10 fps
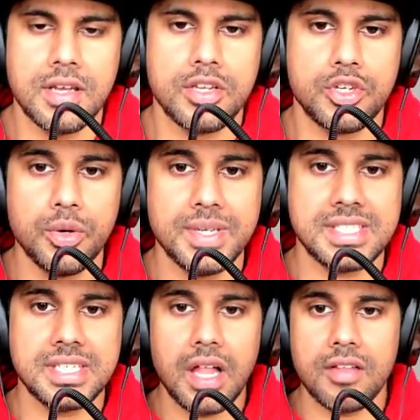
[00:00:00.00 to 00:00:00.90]
to
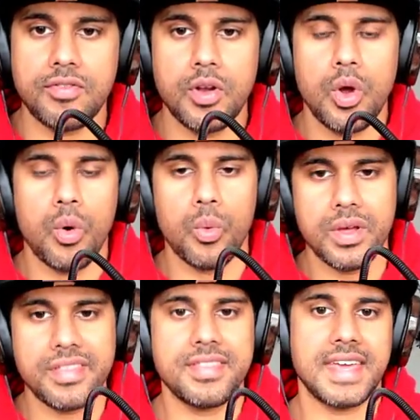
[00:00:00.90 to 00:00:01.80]
itself
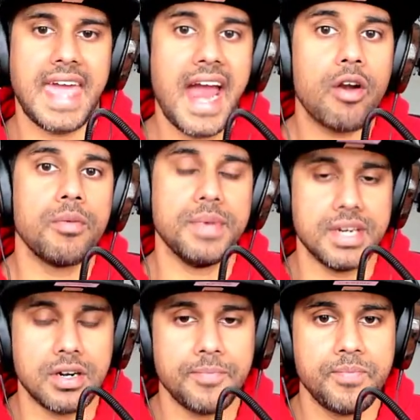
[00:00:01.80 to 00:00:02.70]
with the carabiner.